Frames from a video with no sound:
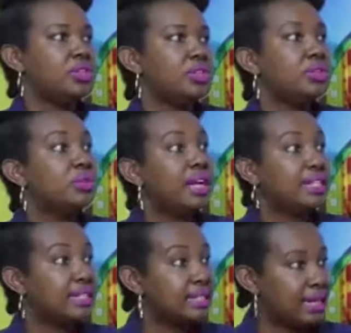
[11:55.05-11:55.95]
so you'll
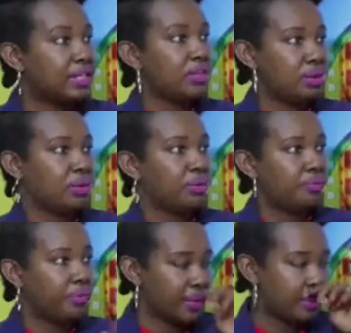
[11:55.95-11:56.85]
get a title
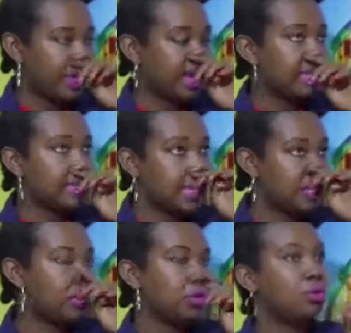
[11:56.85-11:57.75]
that will
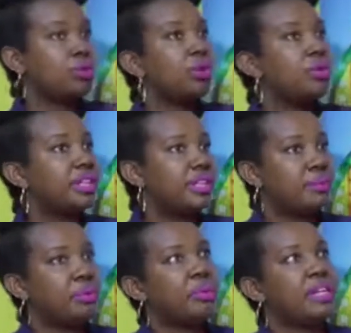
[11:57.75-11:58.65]
entitle you to owning
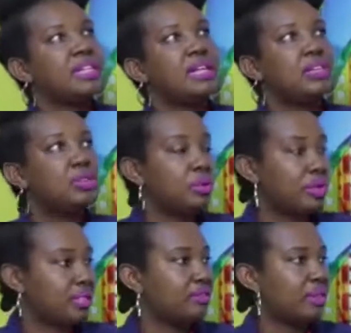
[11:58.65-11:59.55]
that property and doing
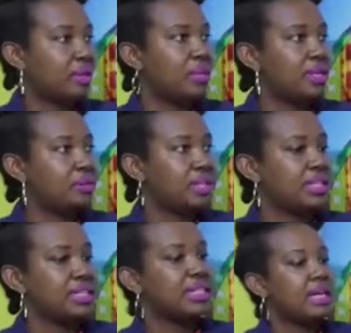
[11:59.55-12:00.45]
whatever you want
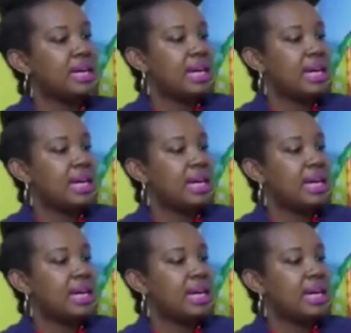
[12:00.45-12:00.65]
with it.